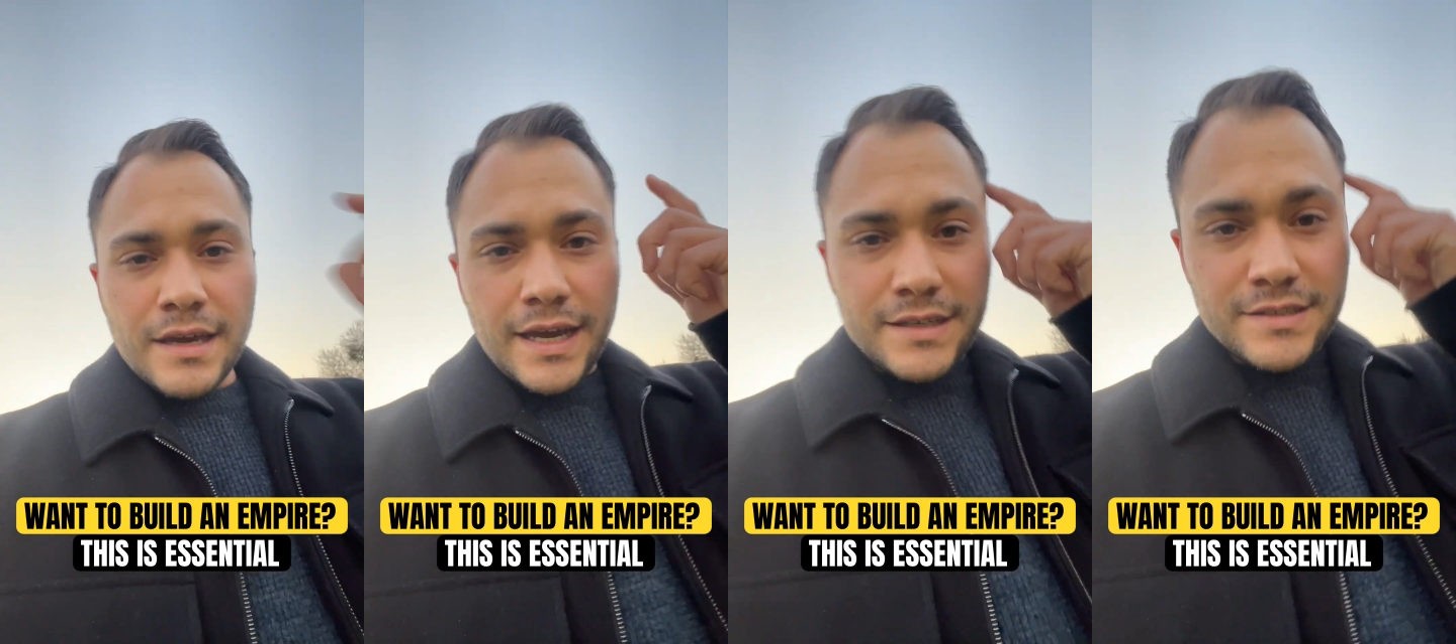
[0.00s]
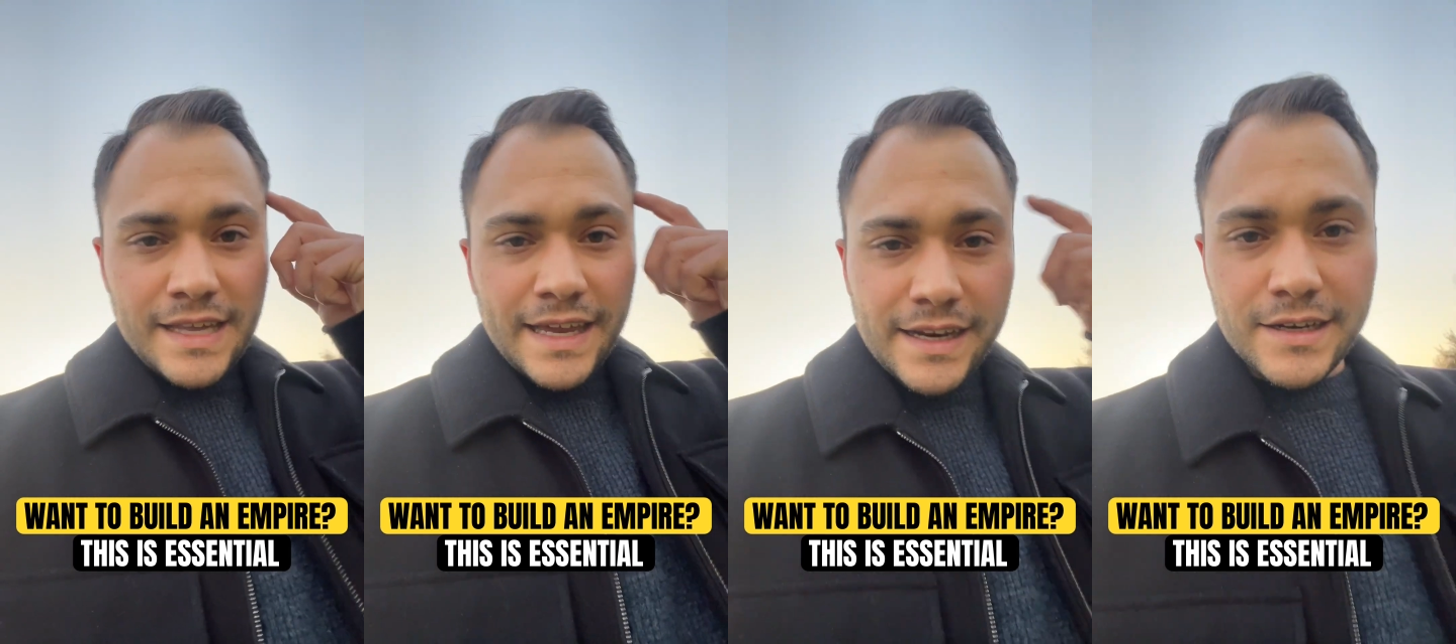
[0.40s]
is
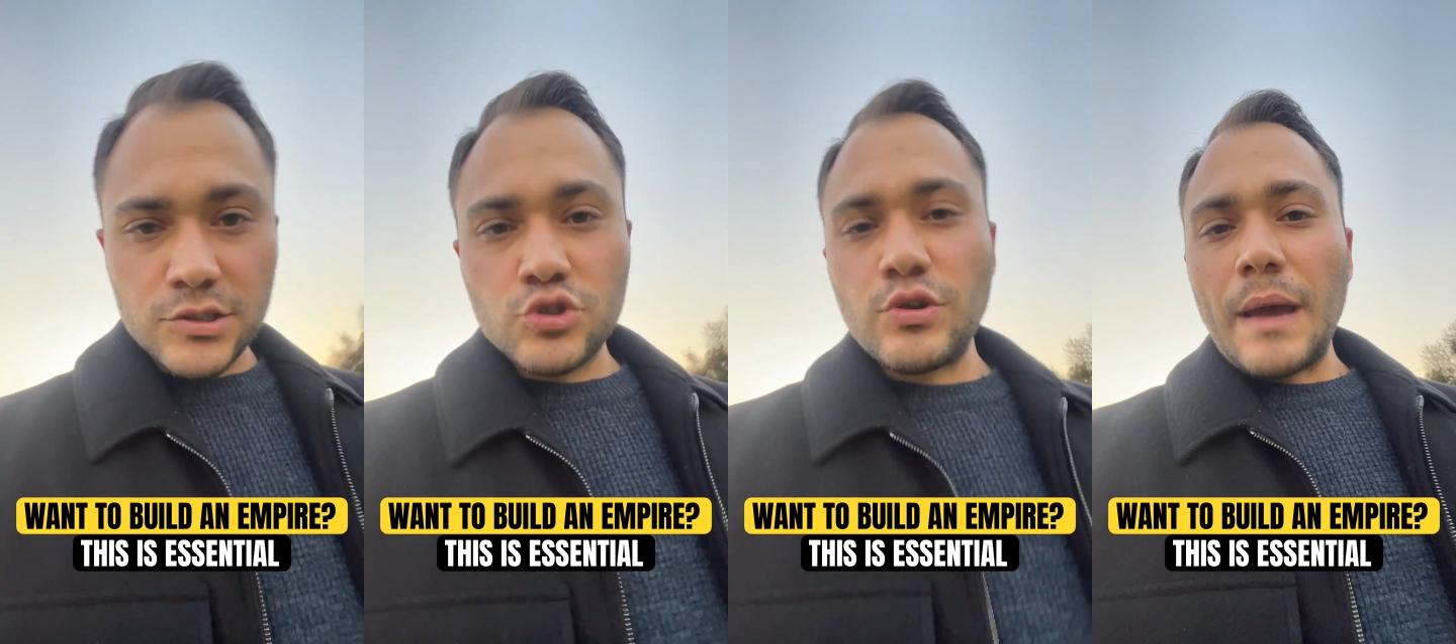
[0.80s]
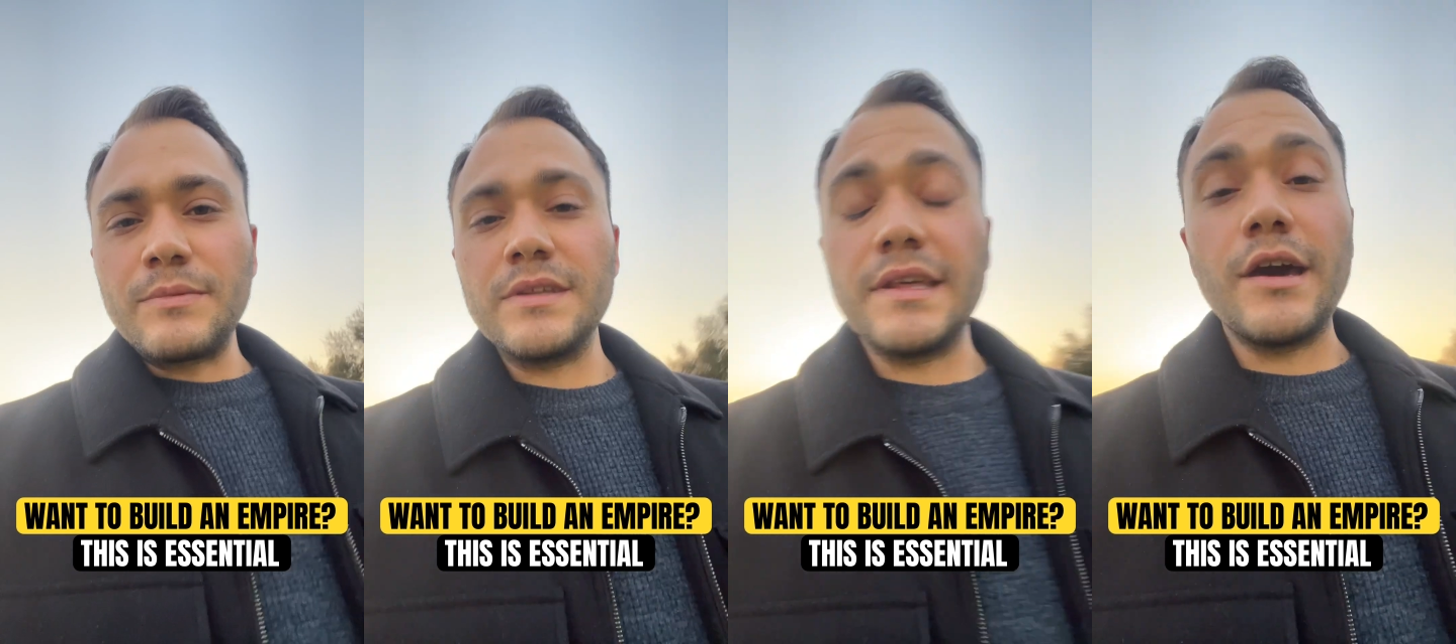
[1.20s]
that it is
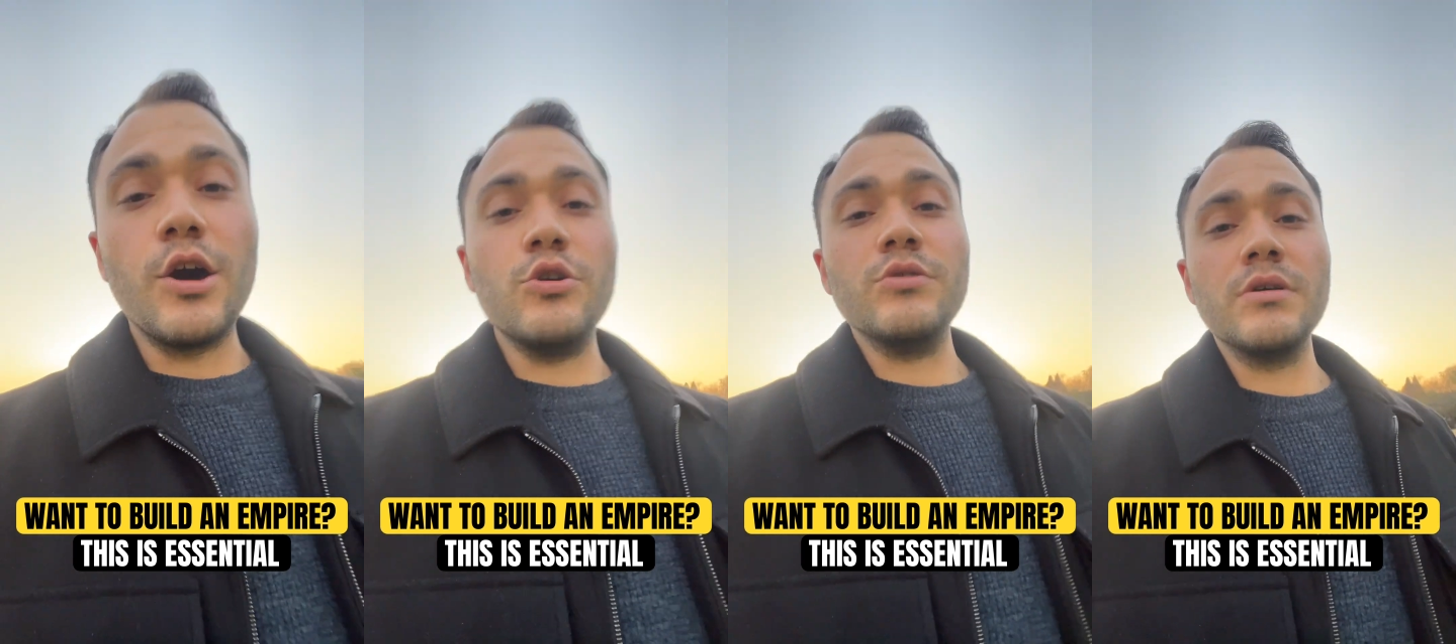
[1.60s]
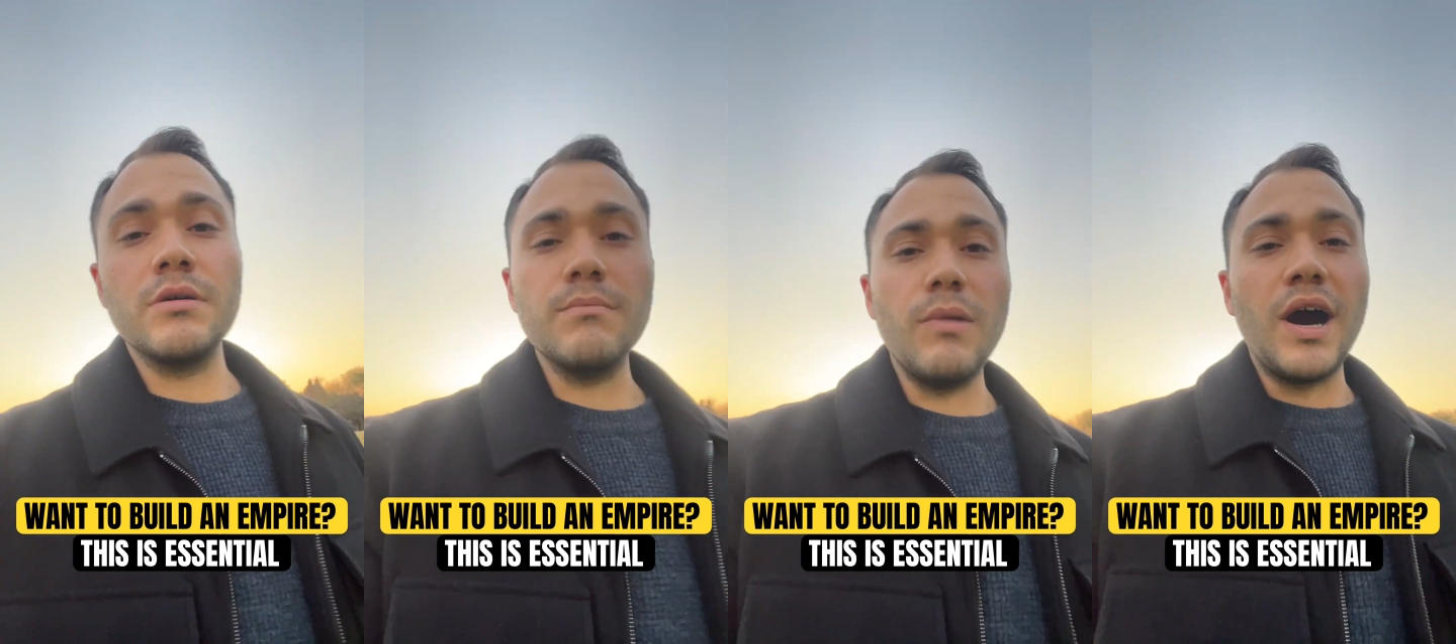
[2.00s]
trapped in their own
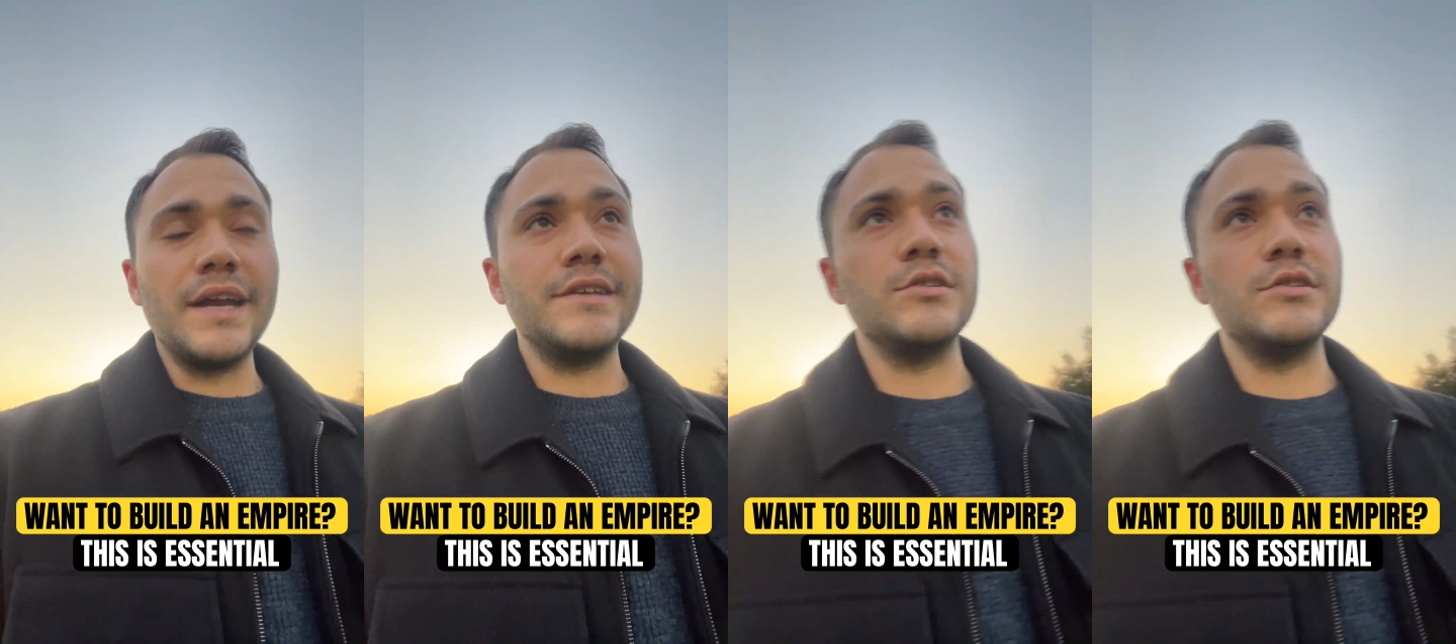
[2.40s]
mind.